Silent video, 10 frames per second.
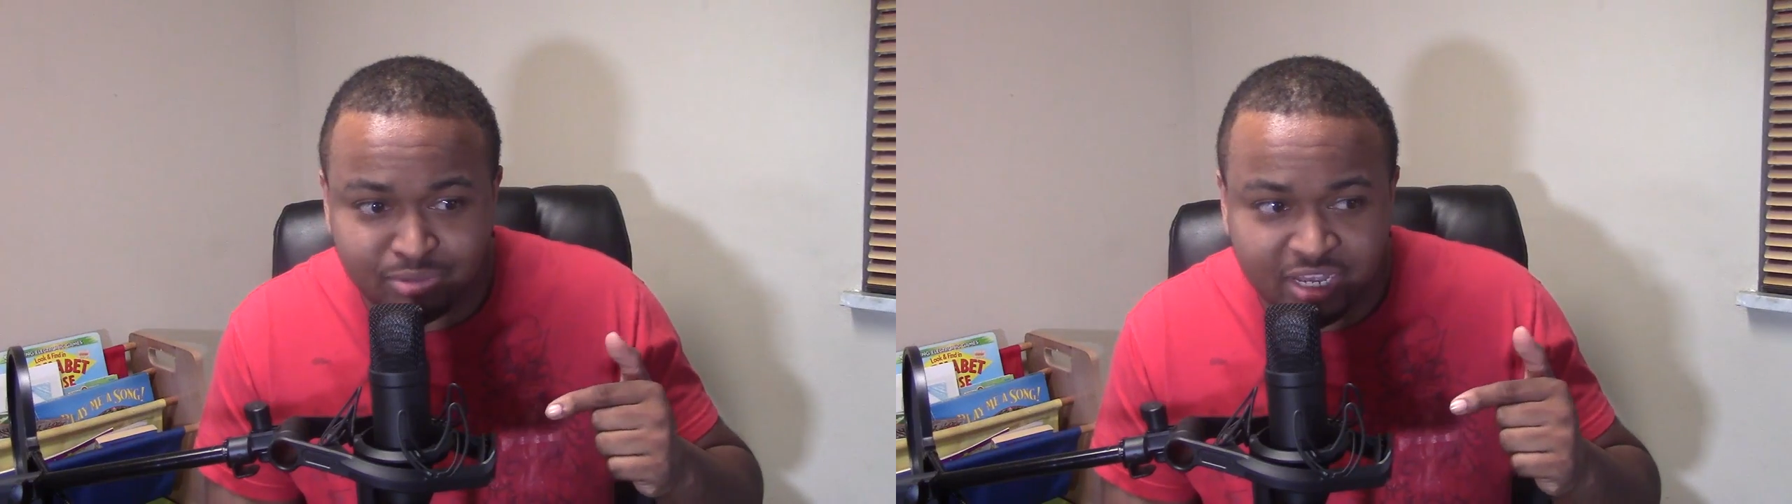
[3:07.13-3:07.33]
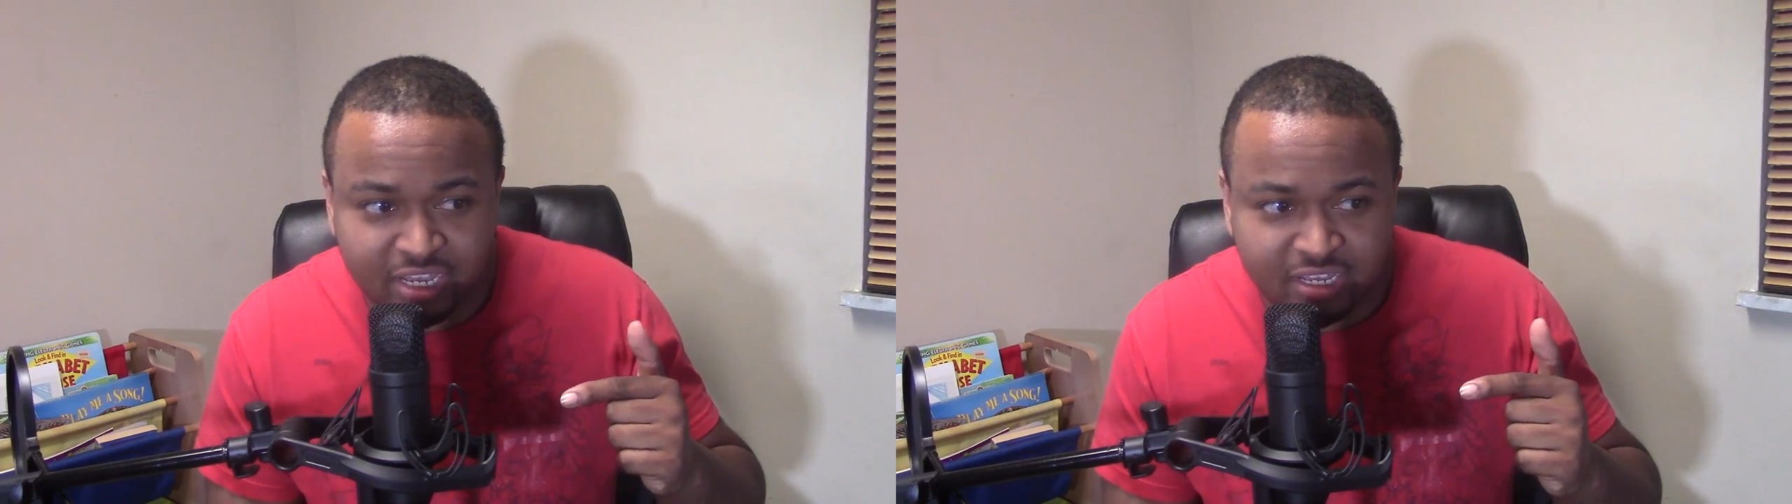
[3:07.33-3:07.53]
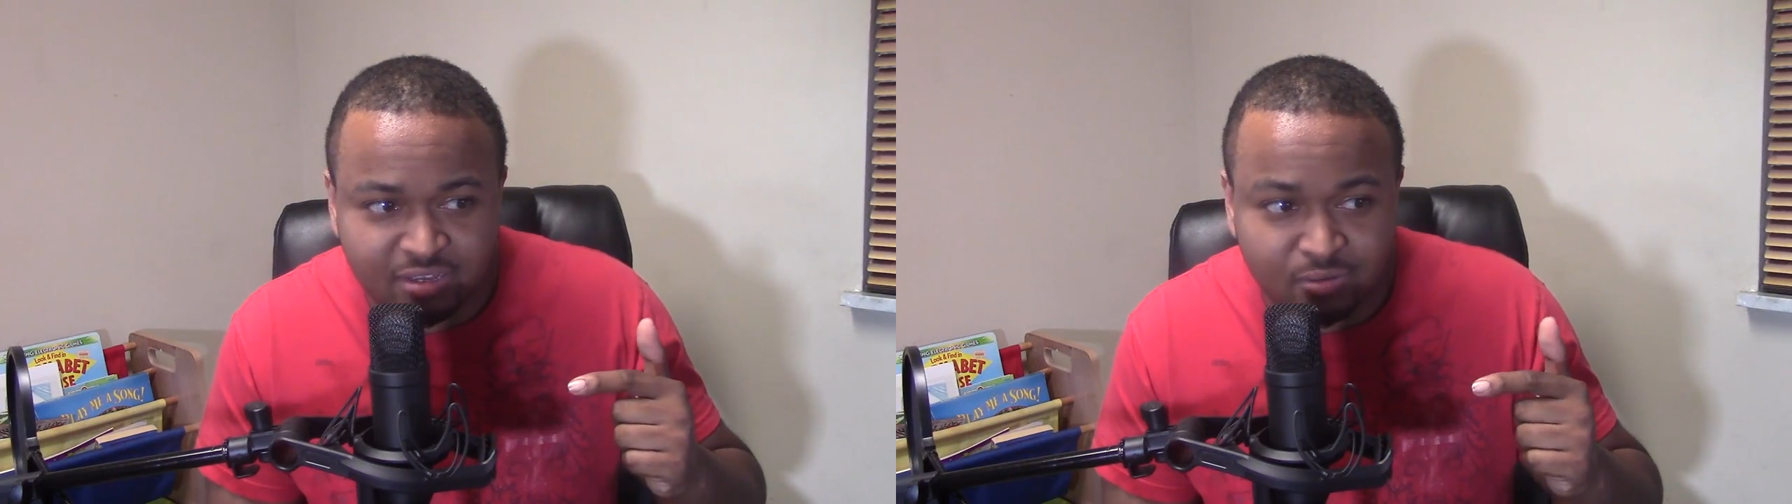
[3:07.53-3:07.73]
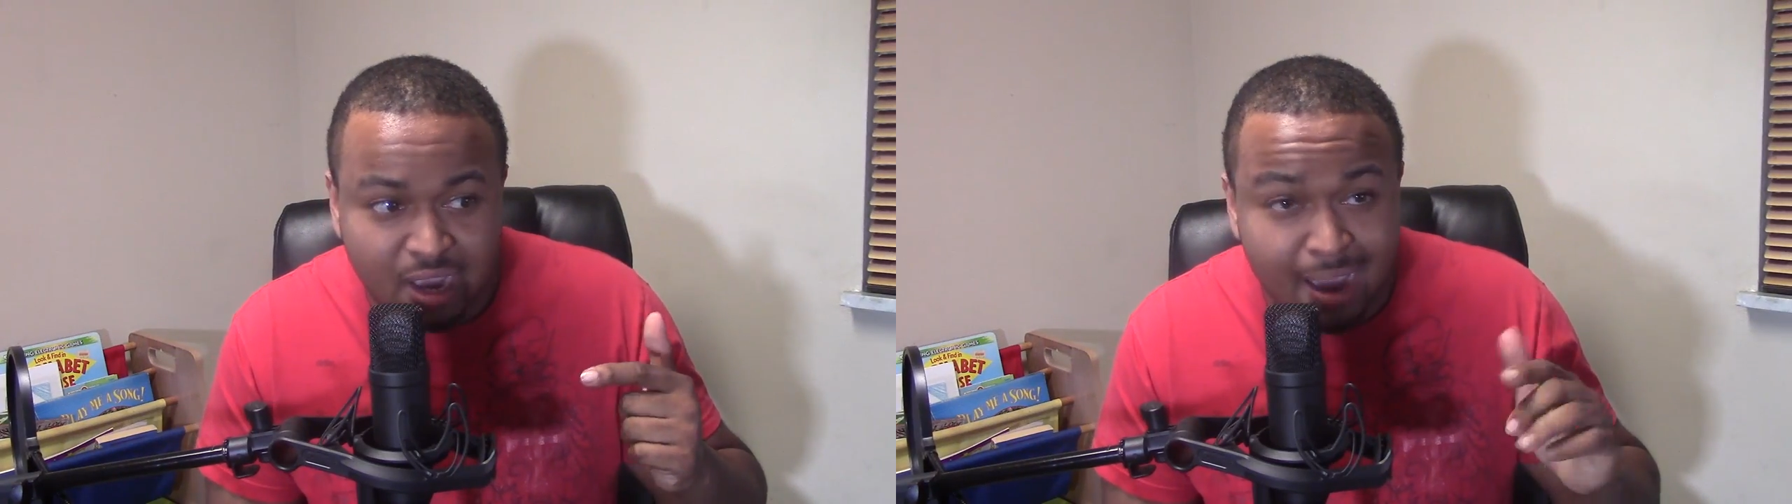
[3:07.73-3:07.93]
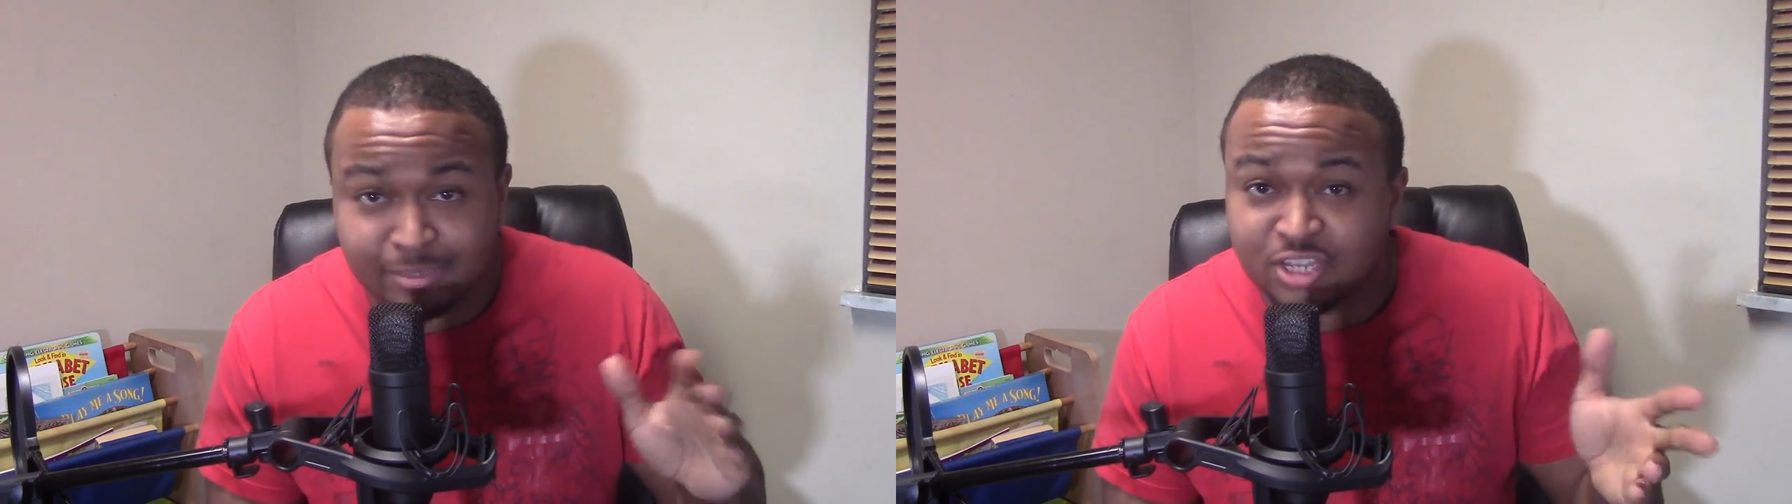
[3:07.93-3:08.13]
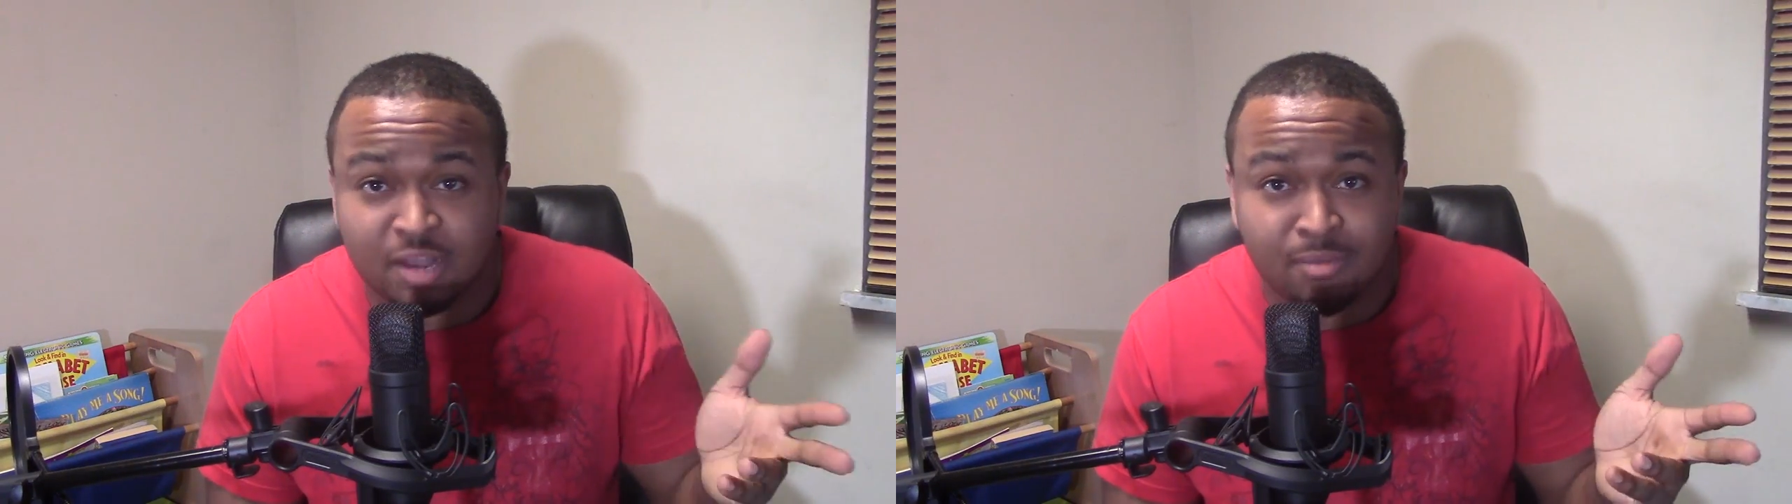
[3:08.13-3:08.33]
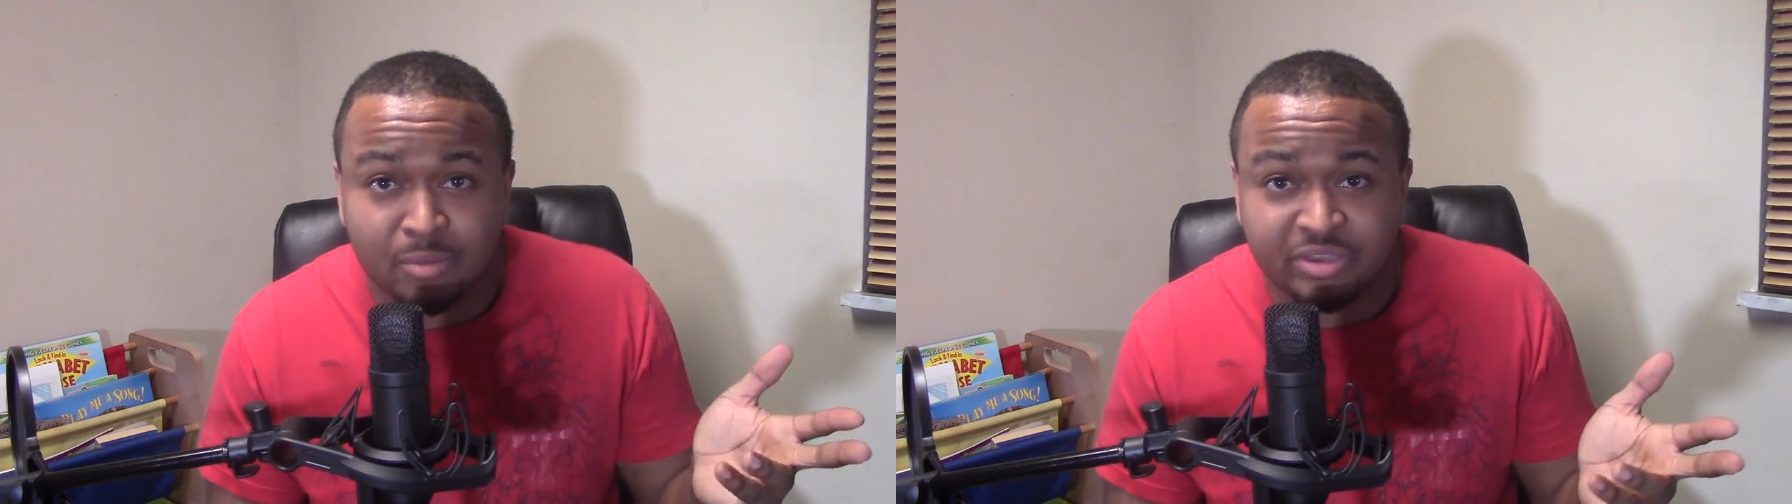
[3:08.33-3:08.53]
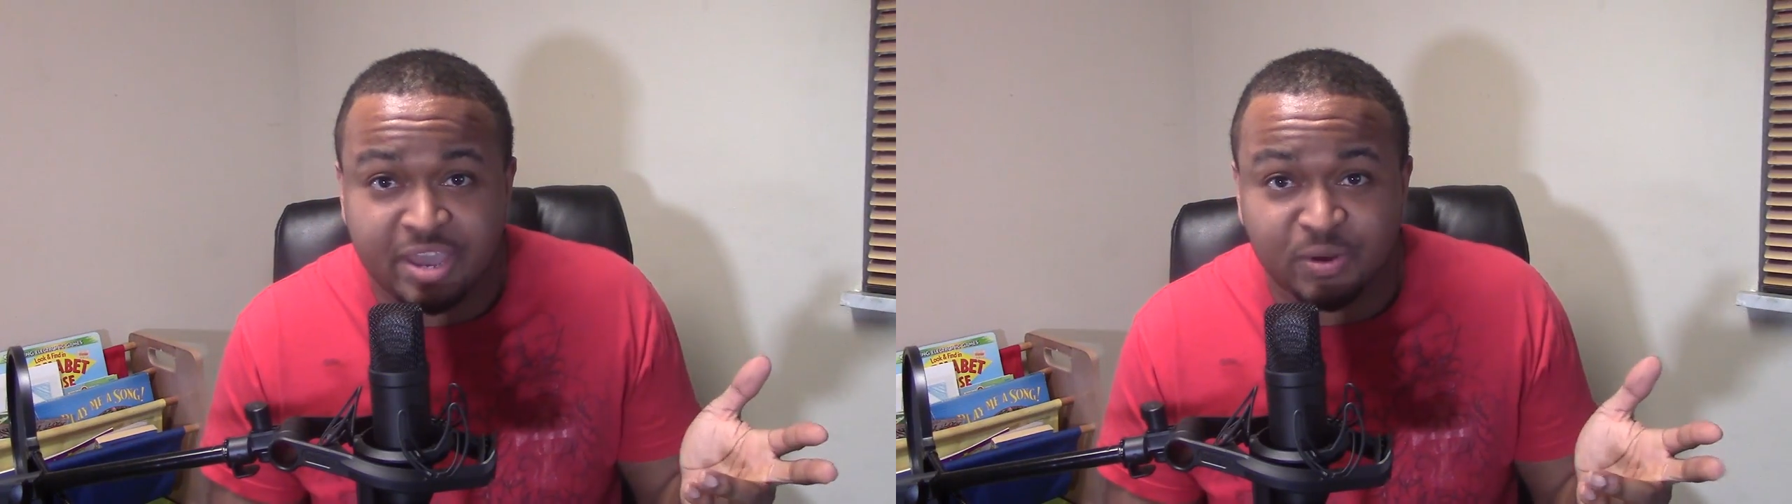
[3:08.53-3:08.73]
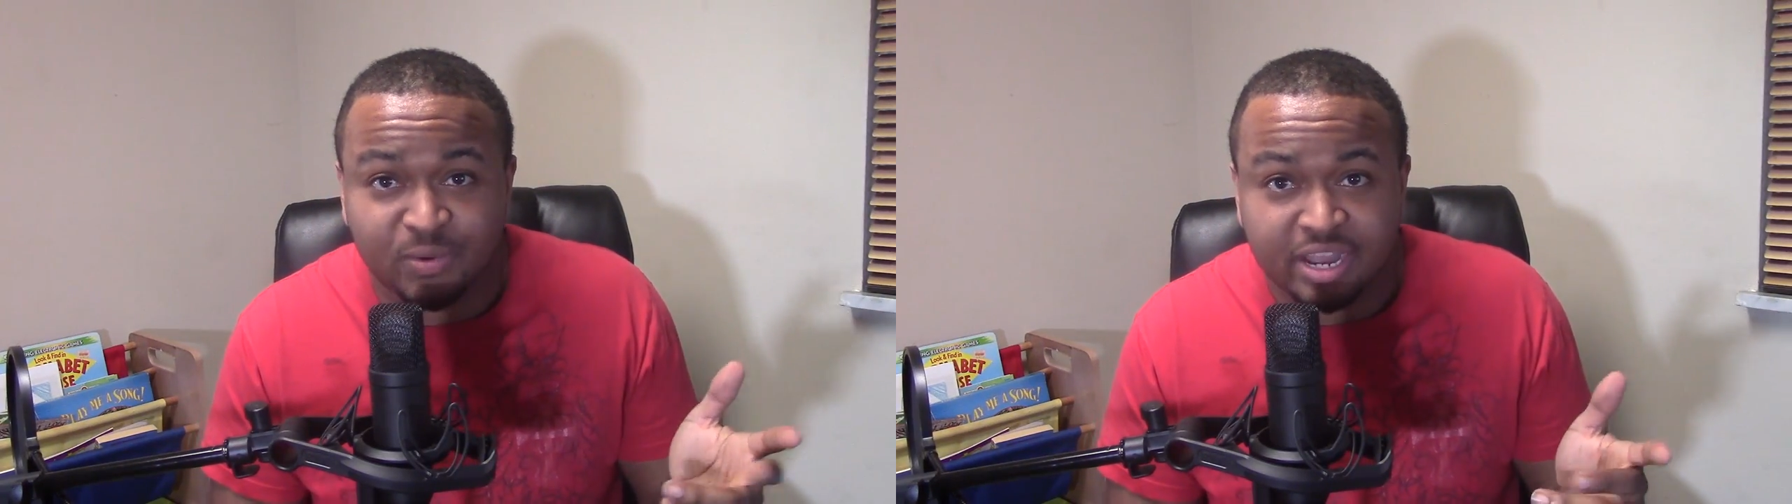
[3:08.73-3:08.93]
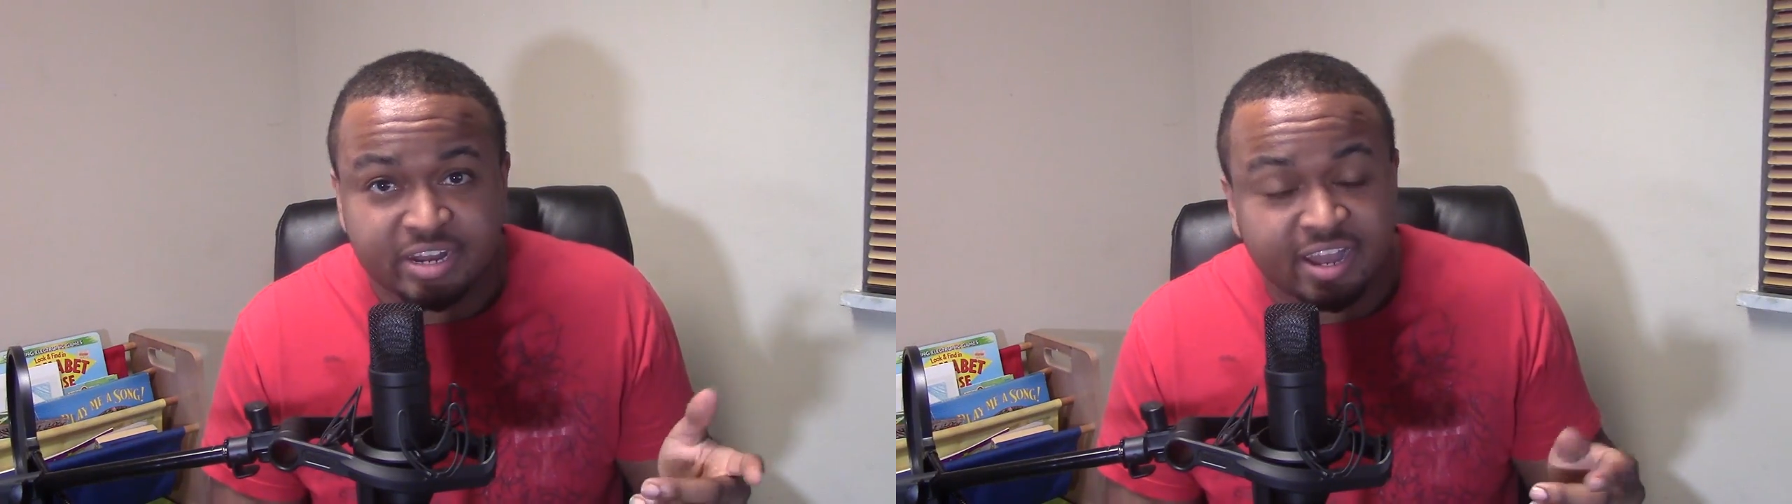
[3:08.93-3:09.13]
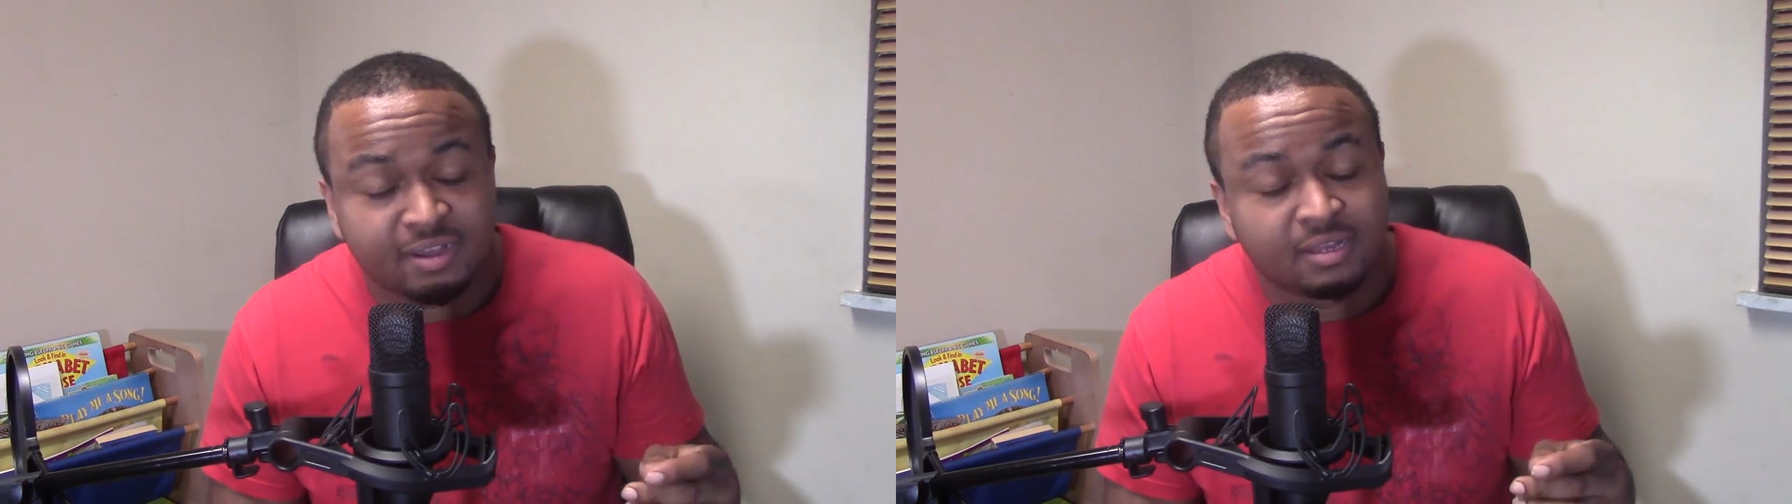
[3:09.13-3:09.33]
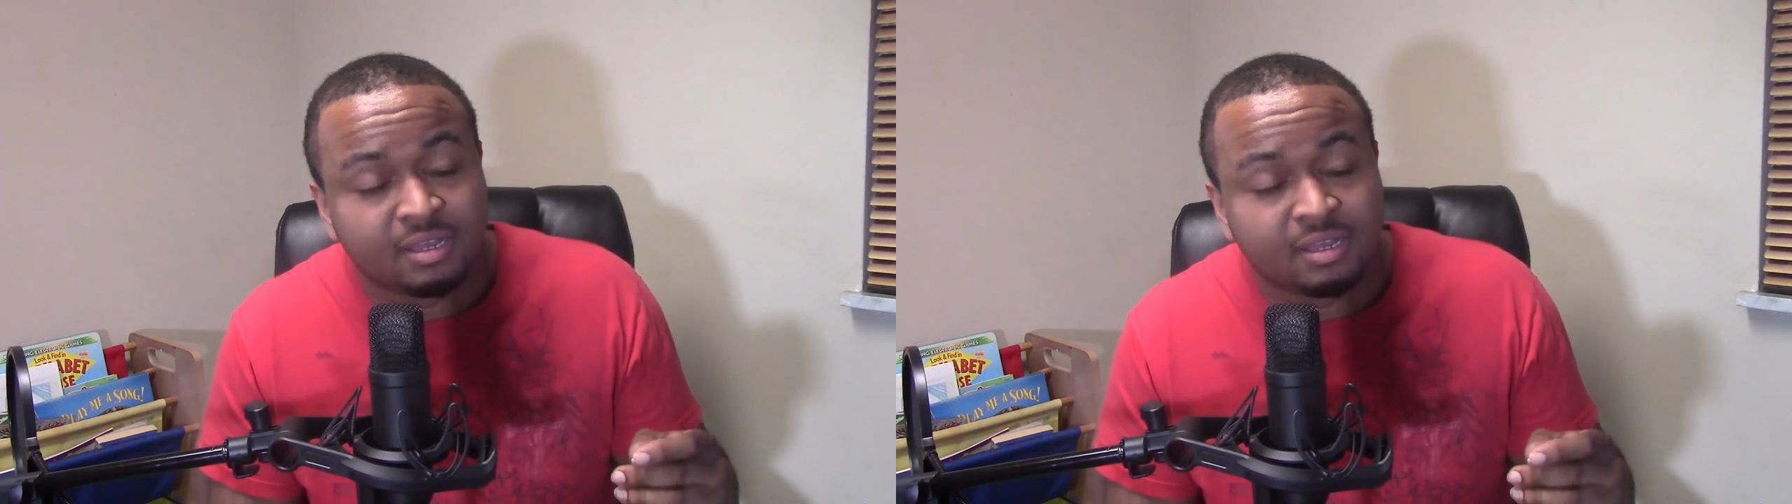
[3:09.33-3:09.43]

but I'm just talking about piano right now.